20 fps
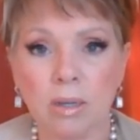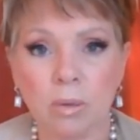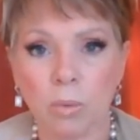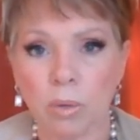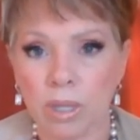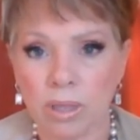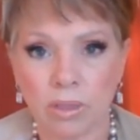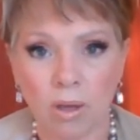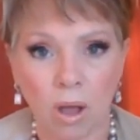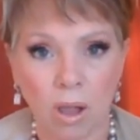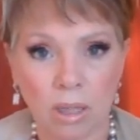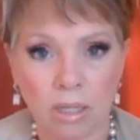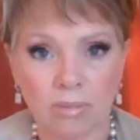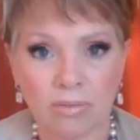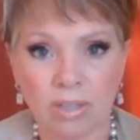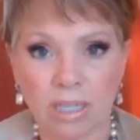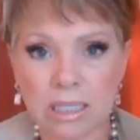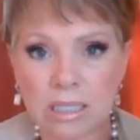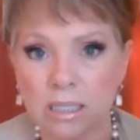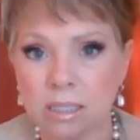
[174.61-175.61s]
with all
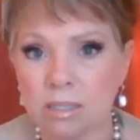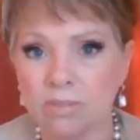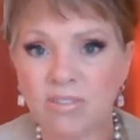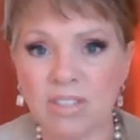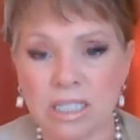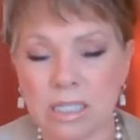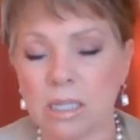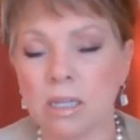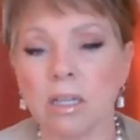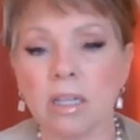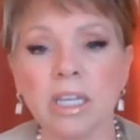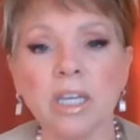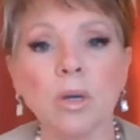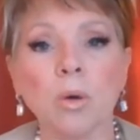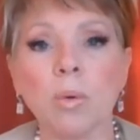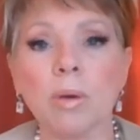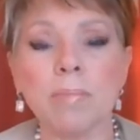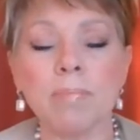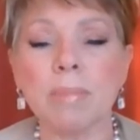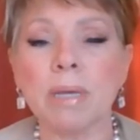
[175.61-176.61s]
of its physical
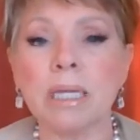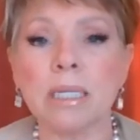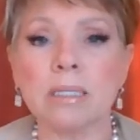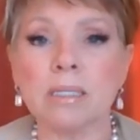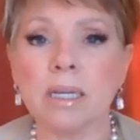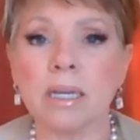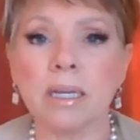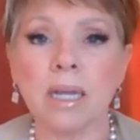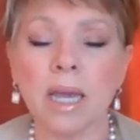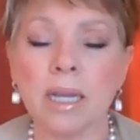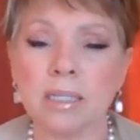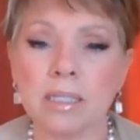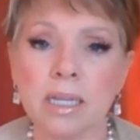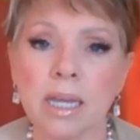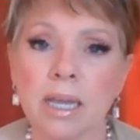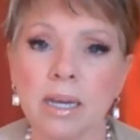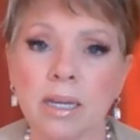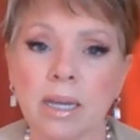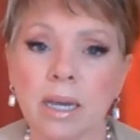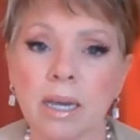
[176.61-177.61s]
equipment and
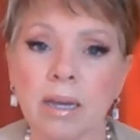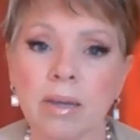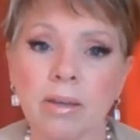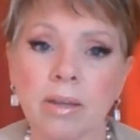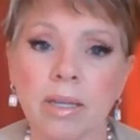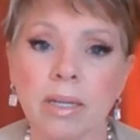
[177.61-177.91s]
antenna